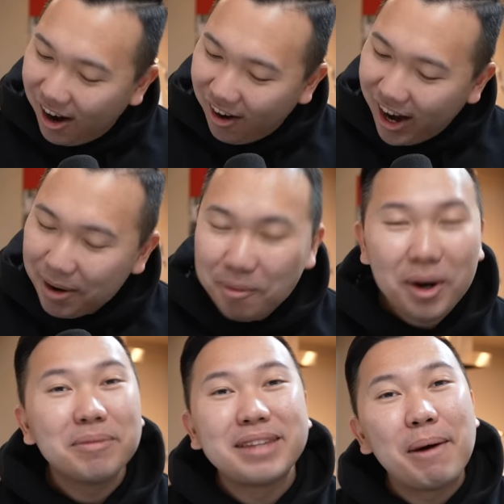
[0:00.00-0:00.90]
All right,
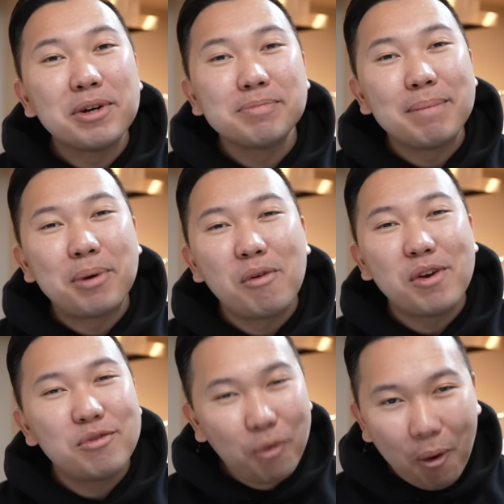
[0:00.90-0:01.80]
well, that was my
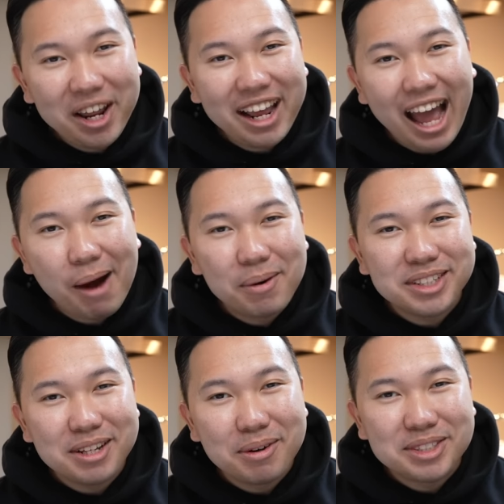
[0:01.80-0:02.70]
perfect forty-eight
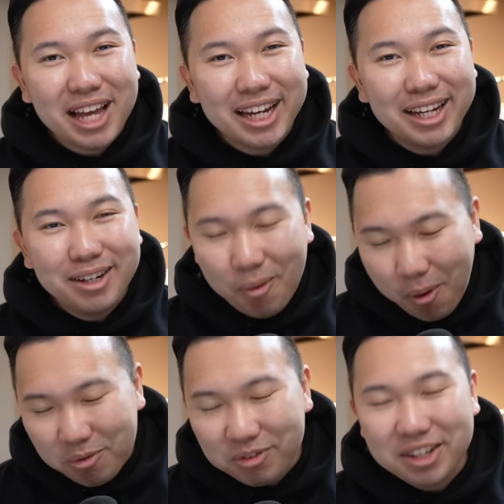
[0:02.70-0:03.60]
hours in Osaka.
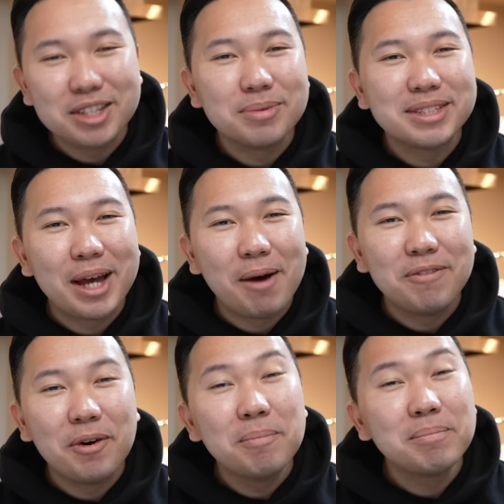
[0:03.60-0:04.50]
Hopefully this was
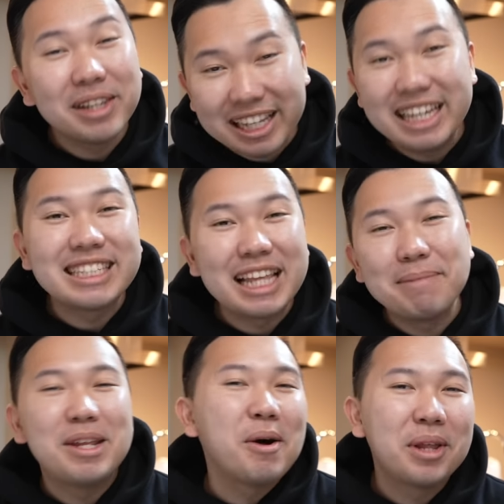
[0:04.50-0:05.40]
helpful. Please let
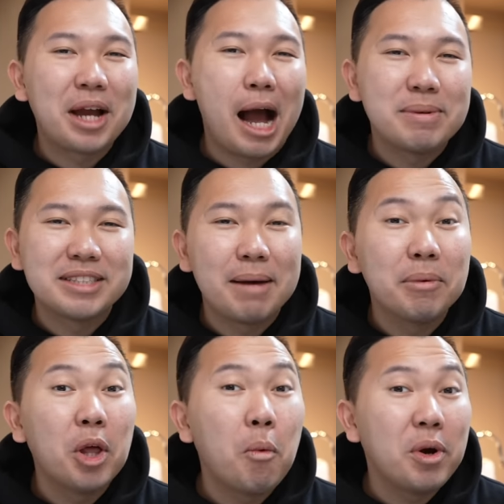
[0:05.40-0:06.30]
me know in the comments down
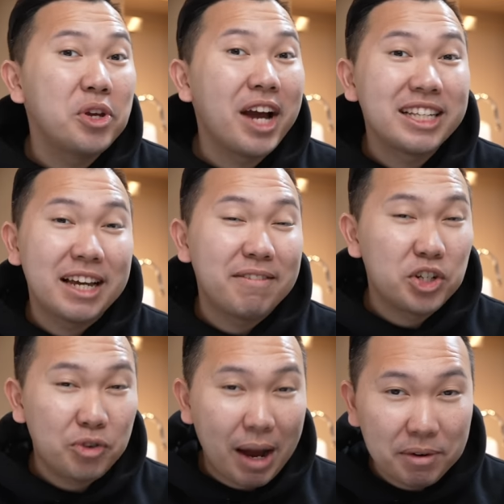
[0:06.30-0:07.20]
below what you guys think of a
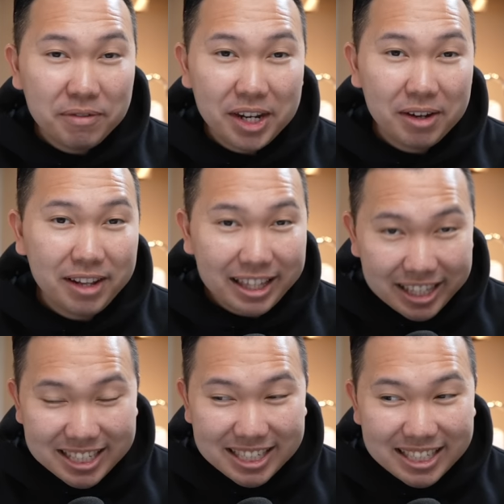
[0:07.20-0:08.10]
travel video like
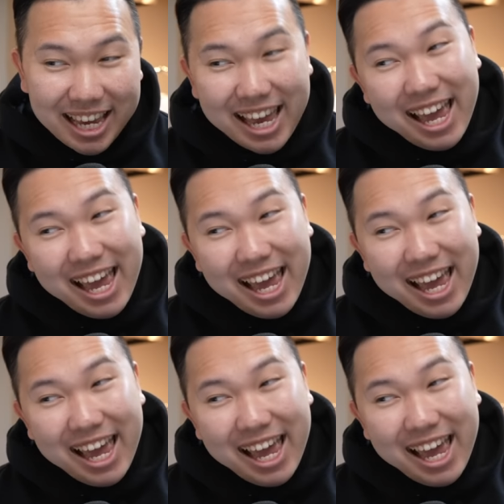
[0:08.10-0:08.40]
this.